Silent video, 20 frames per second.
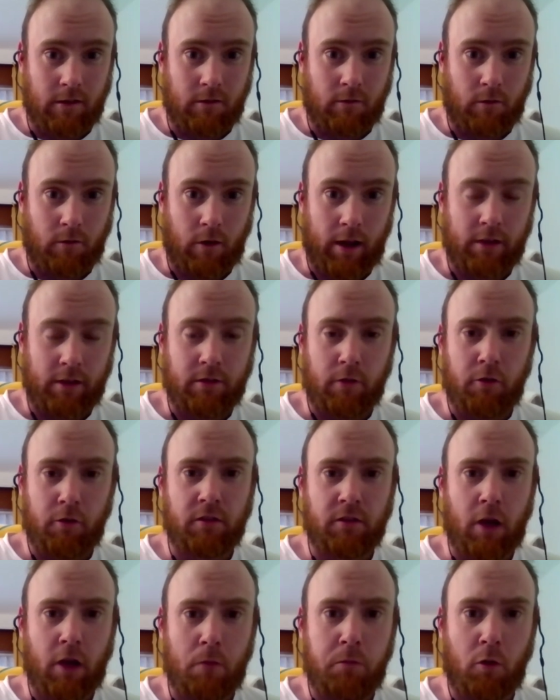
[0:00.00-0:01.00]
Right. So, for
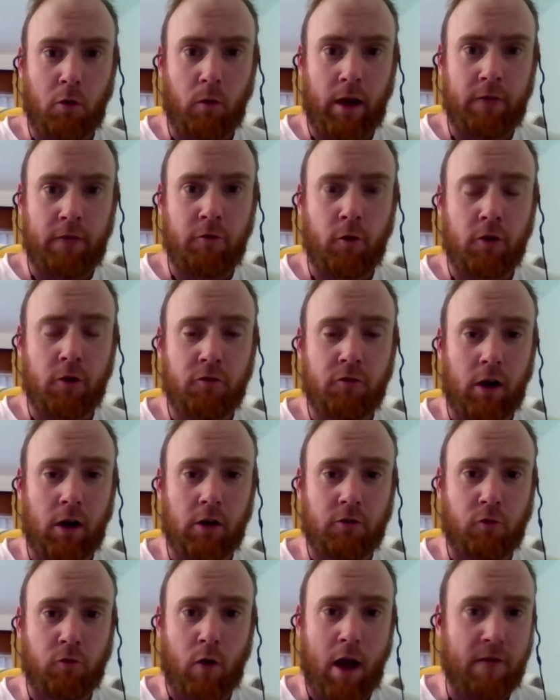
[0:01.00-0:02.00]
example, if you're a
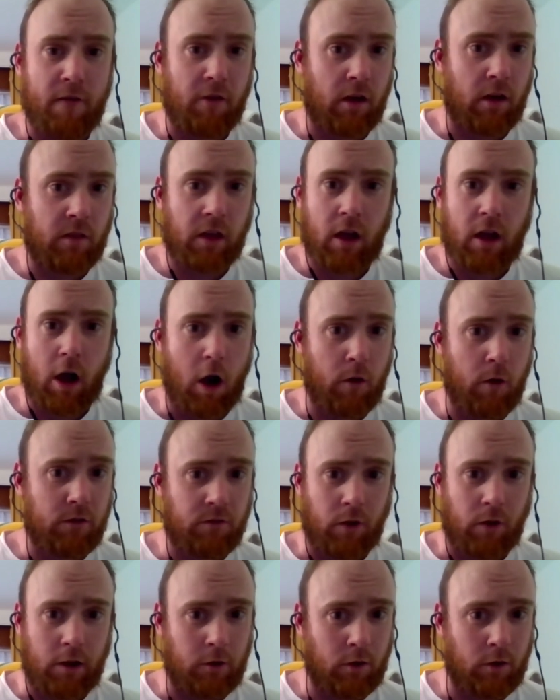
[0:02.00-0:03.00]
drunk driver, the car is
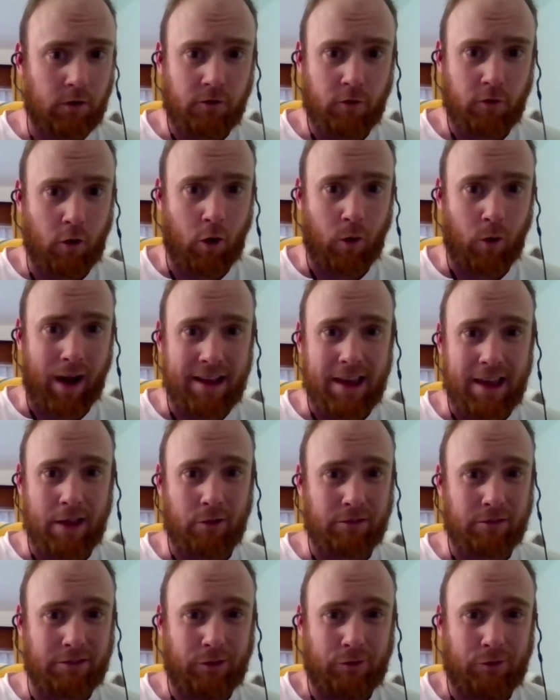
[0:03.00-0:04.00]
not in your control, and yet you're
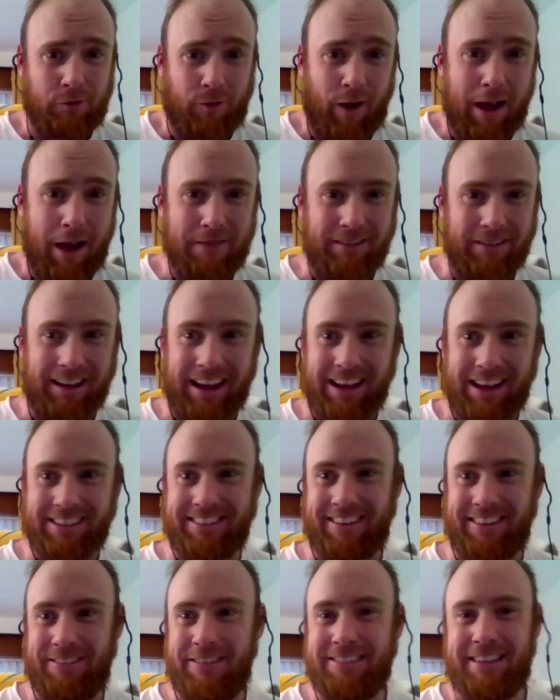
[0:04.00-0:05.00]
still driving it.
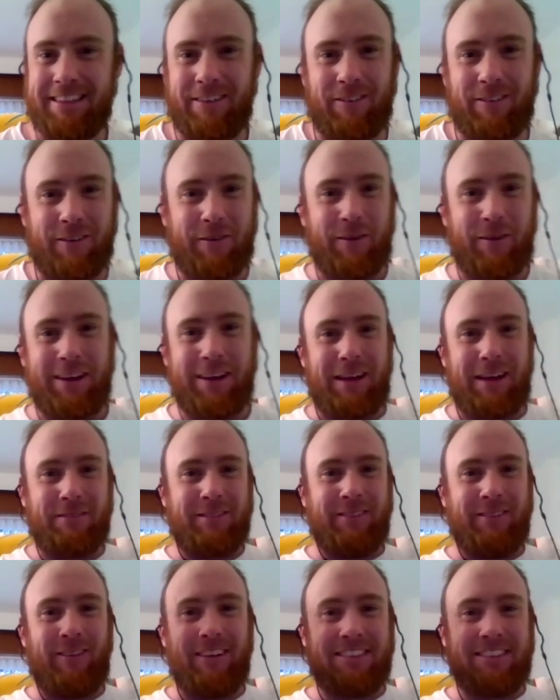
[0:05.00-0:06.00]
So if you say, well, it's up
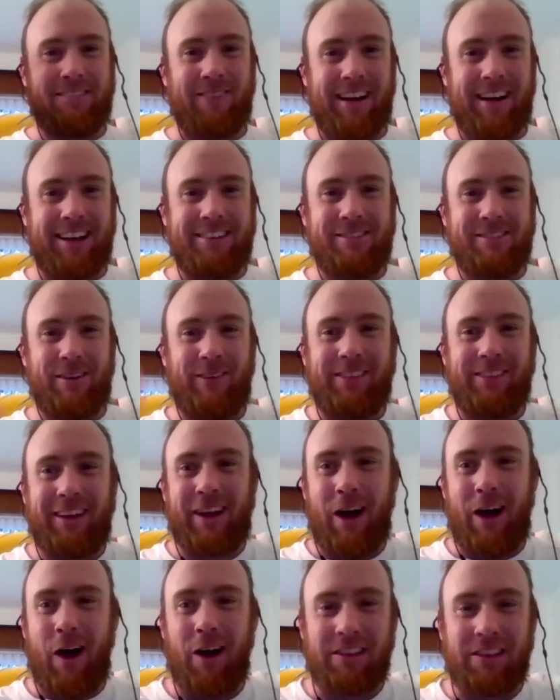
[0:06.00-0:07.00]
to what's in my control, the
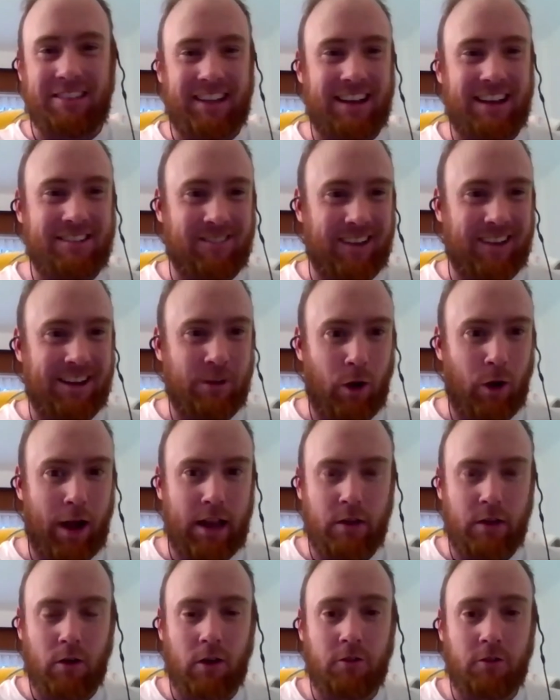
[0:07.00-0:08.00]
car is literally not in
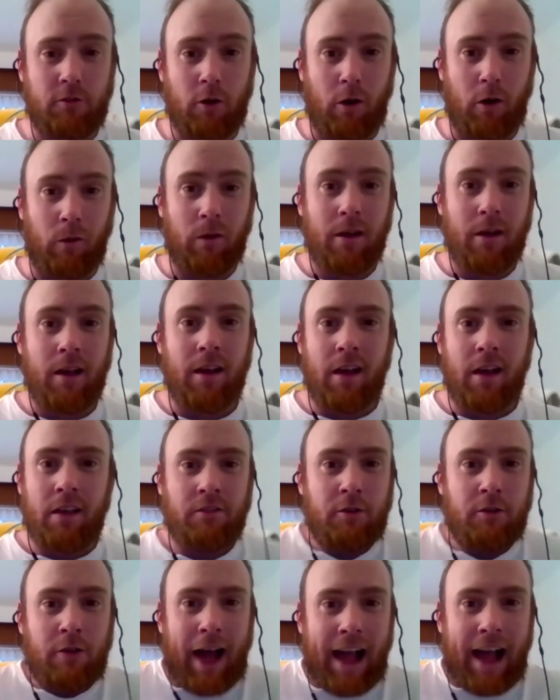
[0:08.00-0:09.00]
your control.
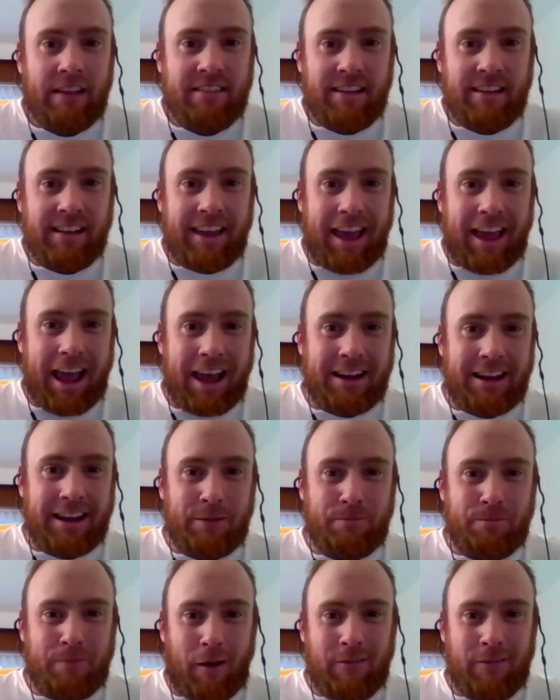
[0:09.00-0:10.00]
So you don't actually get any
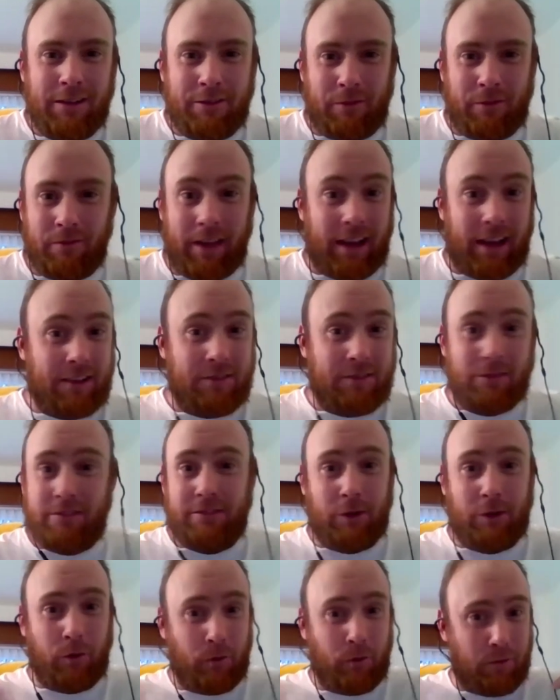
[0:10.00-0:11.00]
bonus from there because you're
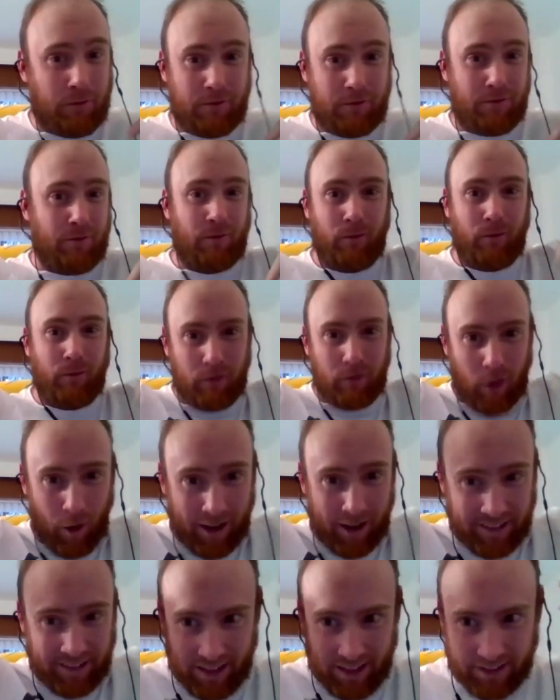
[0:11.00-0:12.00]
still
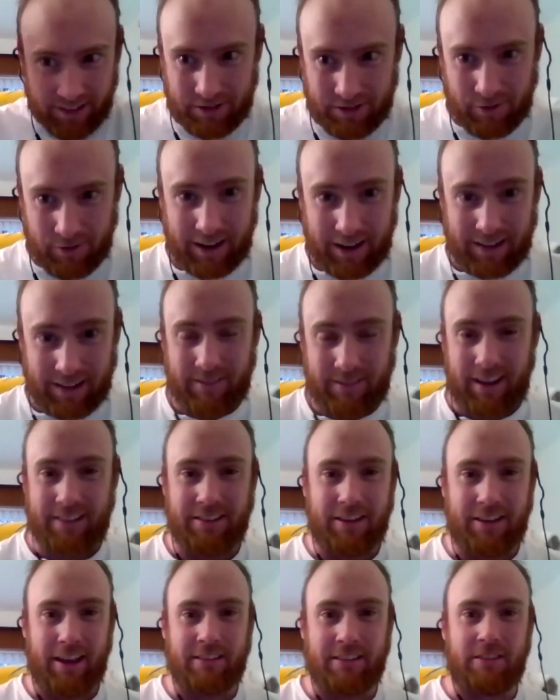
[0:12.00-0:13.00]
going down the street as
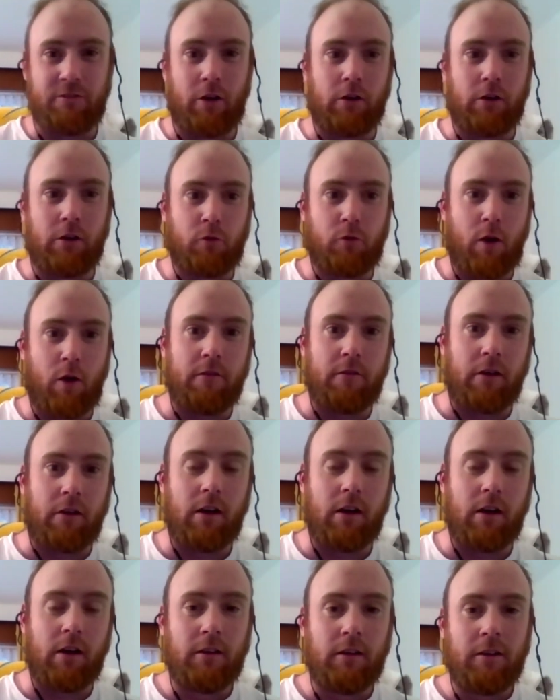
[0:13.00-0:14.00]
a, as a drunk
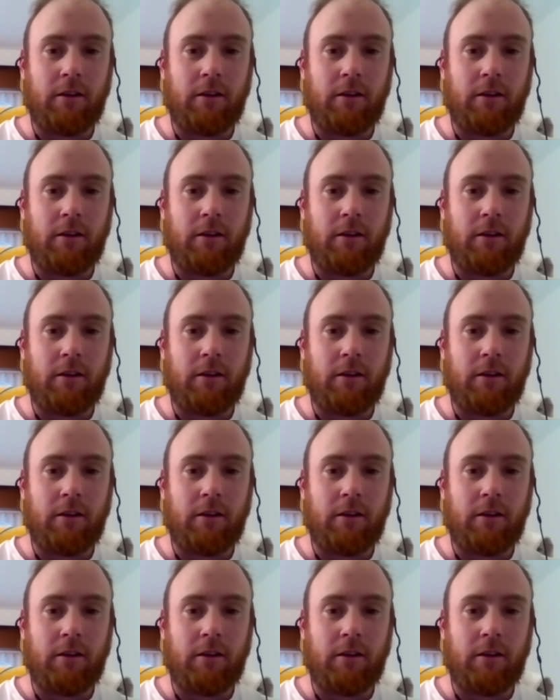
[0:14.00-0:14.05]
driver